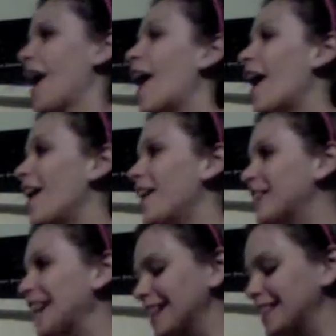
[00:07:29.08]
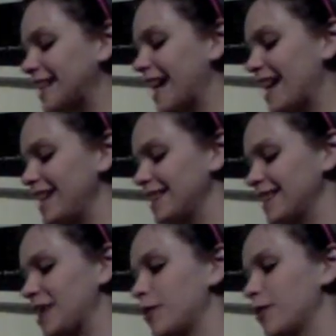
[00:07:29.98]
All class.
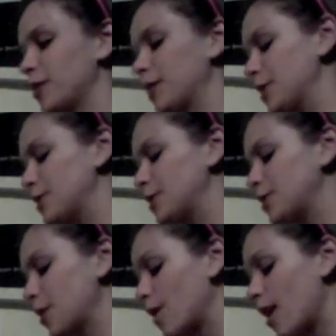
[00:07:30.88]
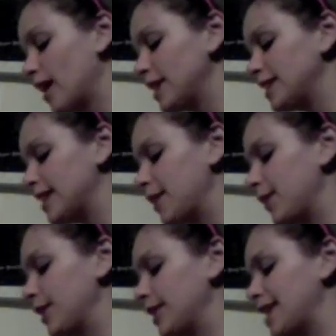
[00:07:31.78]
Thank you for working so hard. Today we
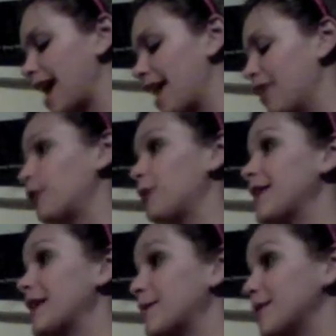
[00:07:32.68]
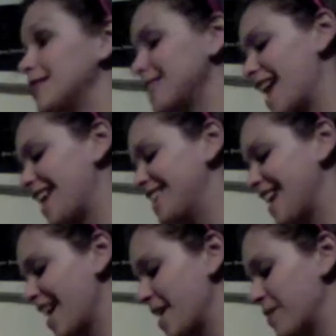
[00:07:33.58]
learned to add three numbers at a
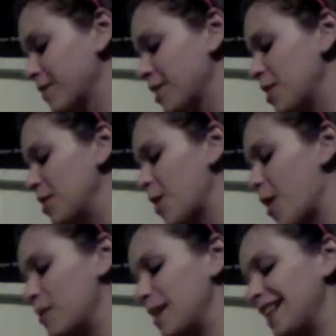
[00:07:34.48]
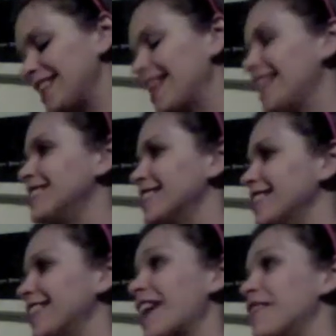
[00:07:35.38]
time. You all paid attention
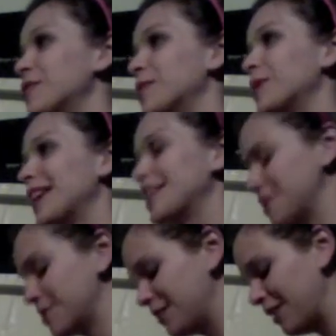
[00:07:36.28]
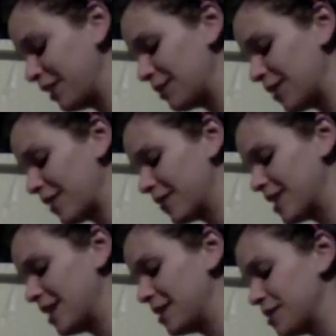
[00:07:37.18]
and everyone answered very well.
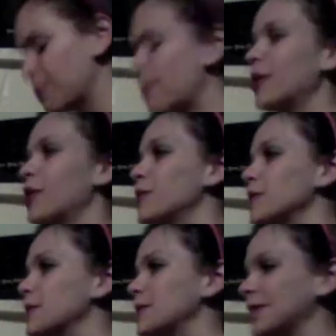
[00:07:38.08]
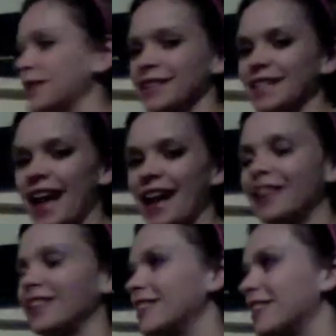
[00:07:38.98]
Tomorrow we will learn to add
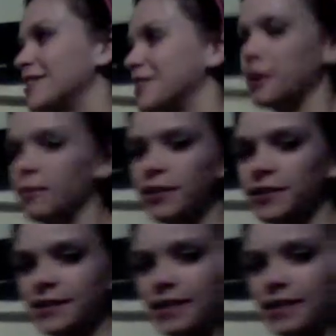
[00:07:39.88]
larger numbers.